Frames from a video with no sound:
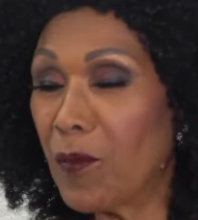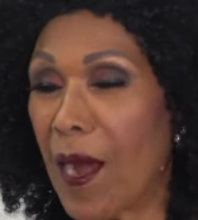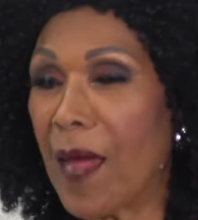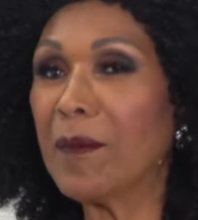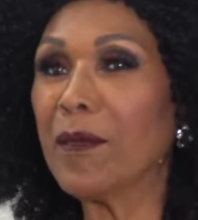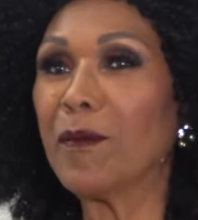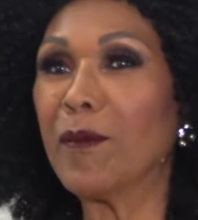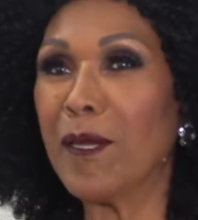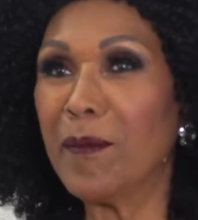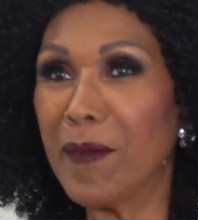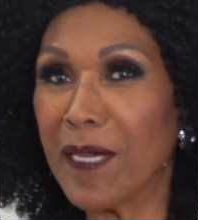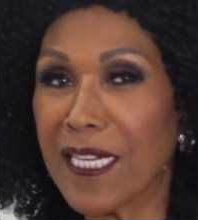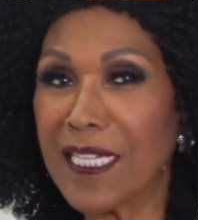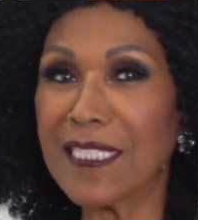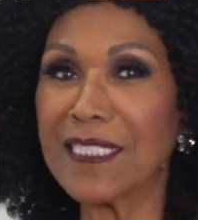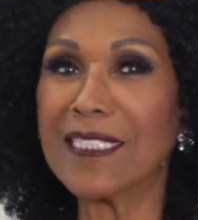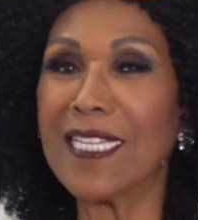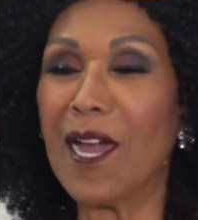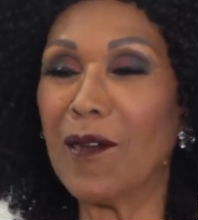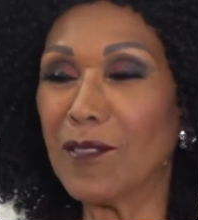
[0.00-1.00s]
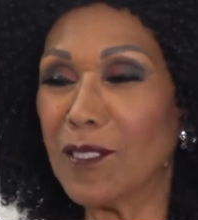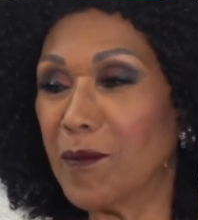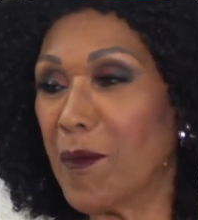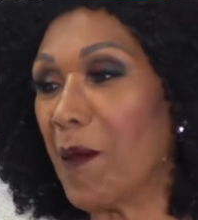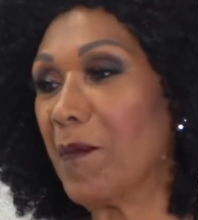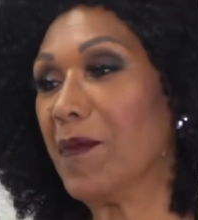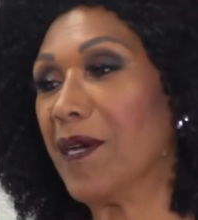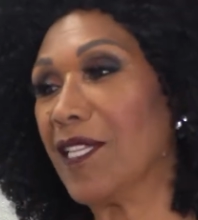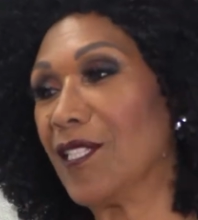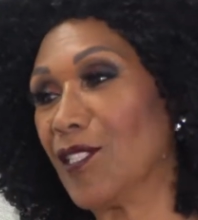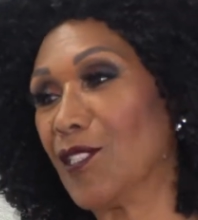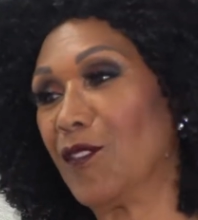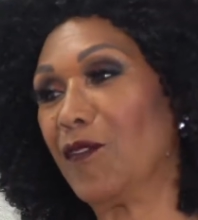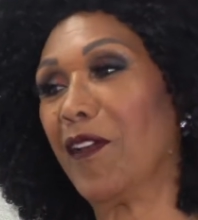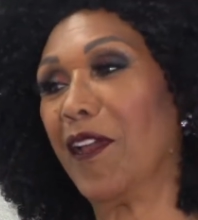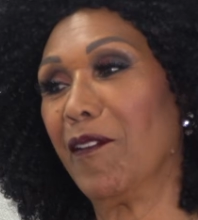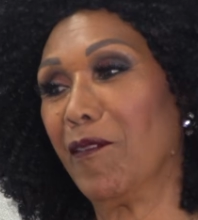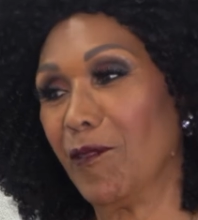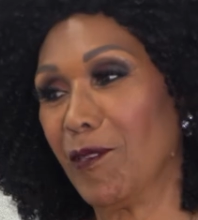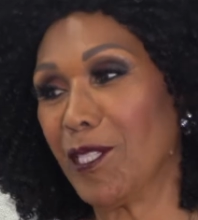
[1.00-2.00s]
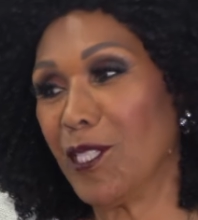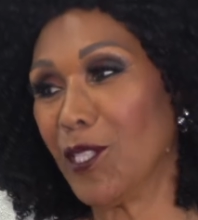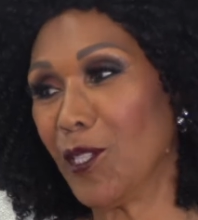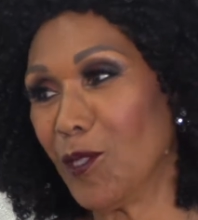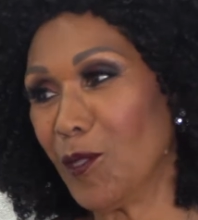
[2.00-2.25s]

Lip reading: Probably because that was my mother's favorite too.